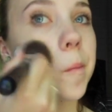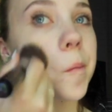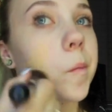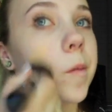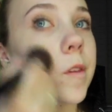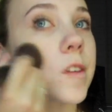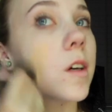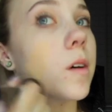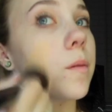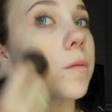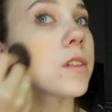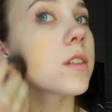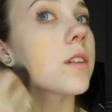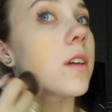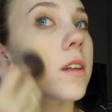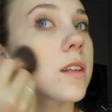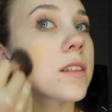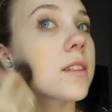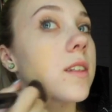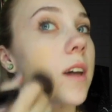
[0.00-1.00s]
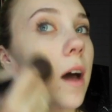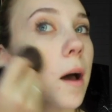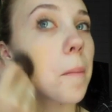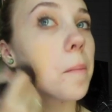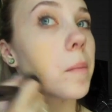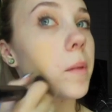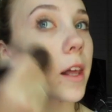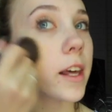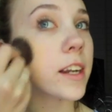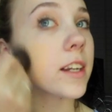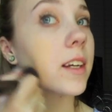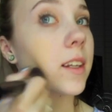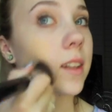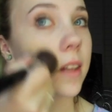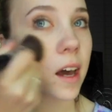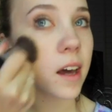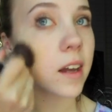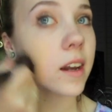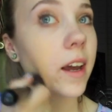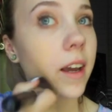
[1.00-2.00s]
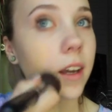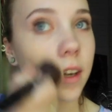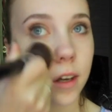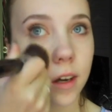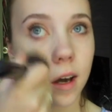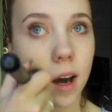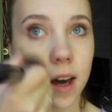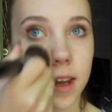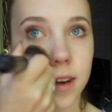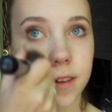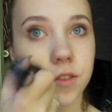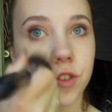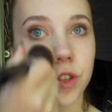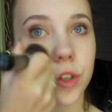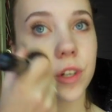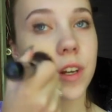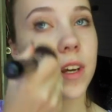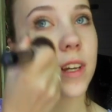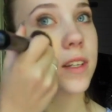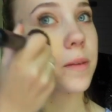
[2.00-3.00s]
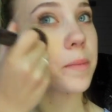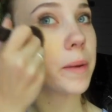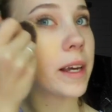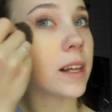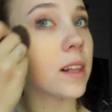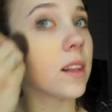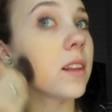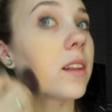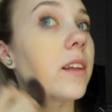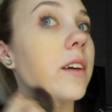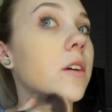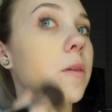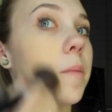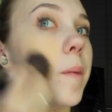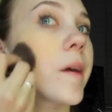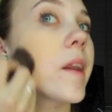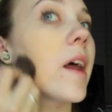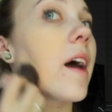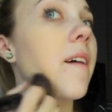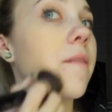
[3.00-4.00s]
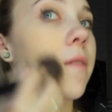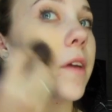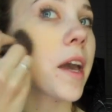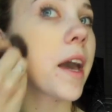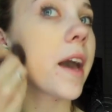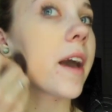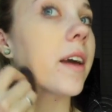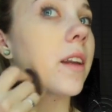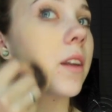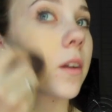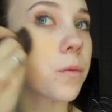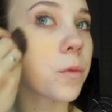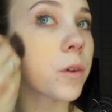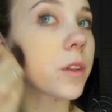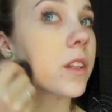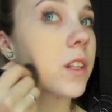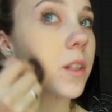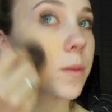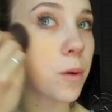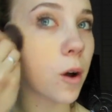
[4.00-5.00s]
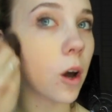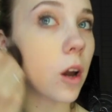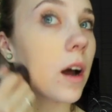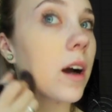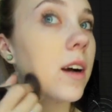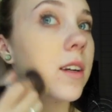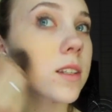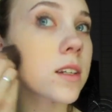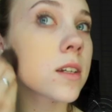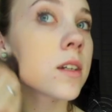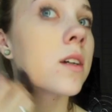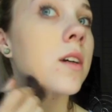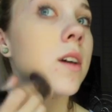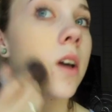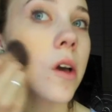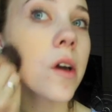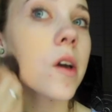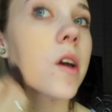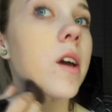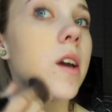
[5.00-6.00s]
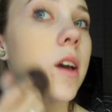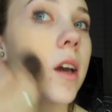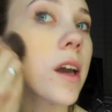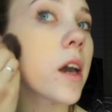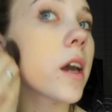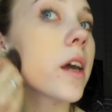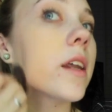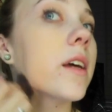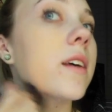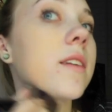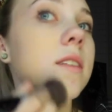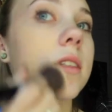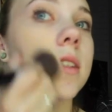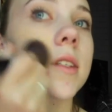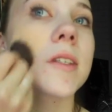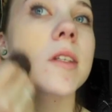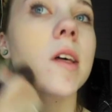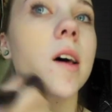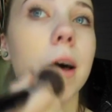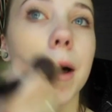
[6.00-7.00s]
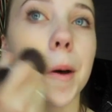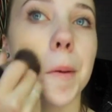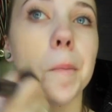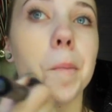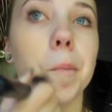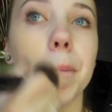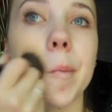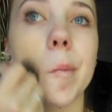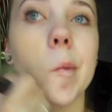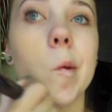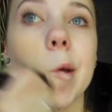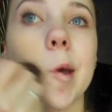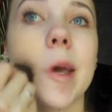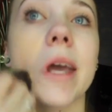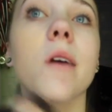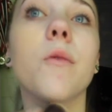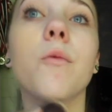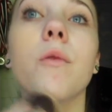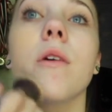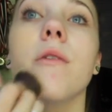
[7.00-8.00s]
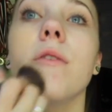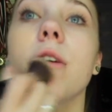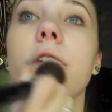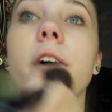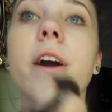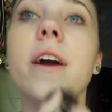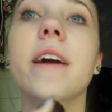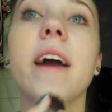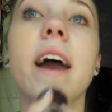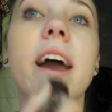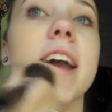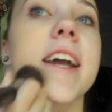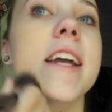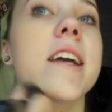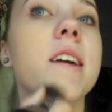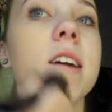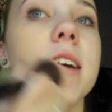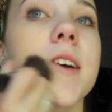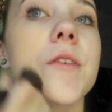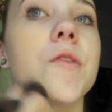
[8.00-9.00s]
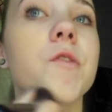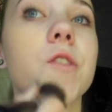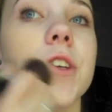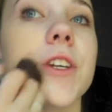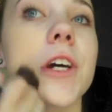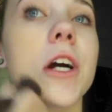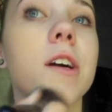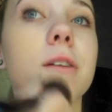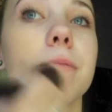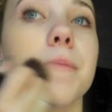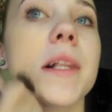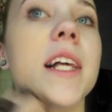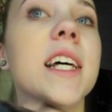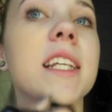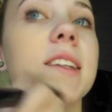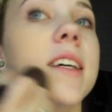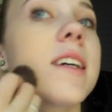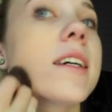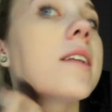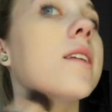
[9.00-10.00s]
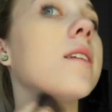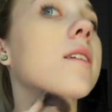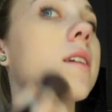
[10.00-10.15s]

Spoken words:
So I'm just going to start blending that, and you kind of do need to be a little bit heavy-handed with this product. It is, it will go cakey if you don't blend it.